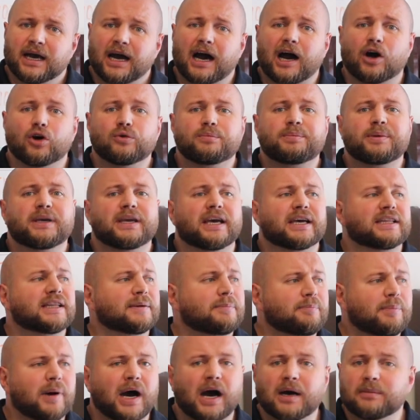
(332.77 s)
I would be at the
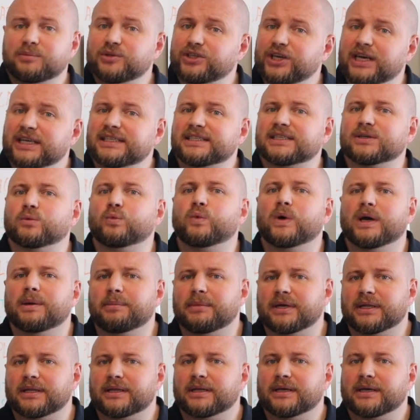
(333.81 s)
pub chasing
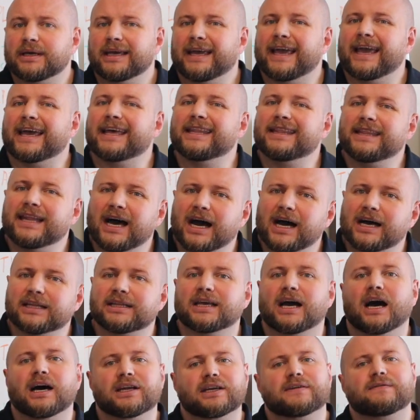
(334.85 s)
women and
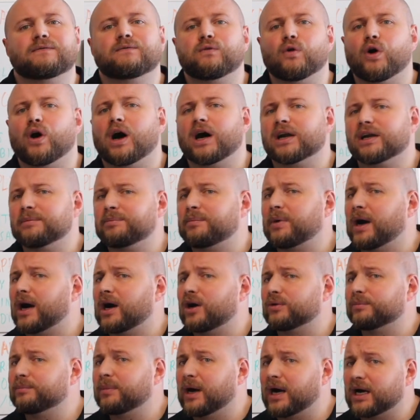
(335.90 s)
not under four hundred
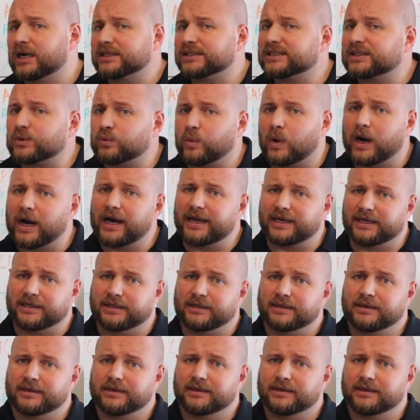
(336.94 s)
pound bar squatting."